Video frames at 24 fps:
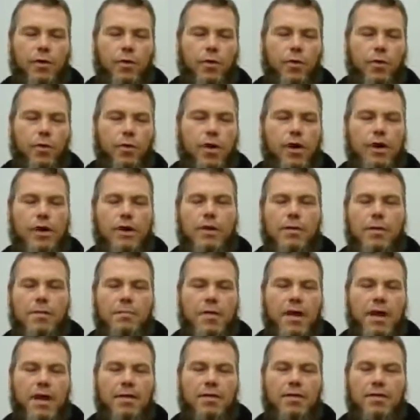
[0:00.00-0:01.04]
The one of the
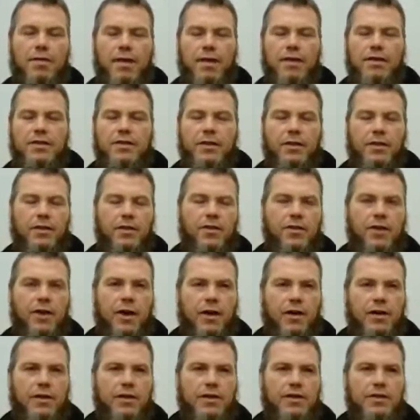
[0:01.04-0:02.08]
main things in
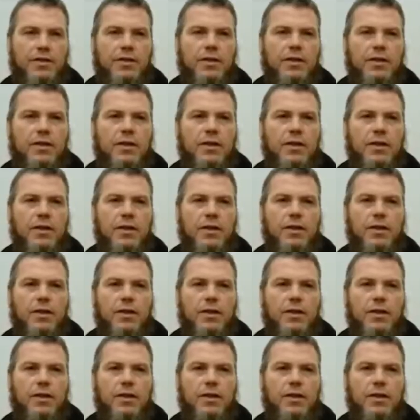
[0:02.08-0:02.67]
Quran is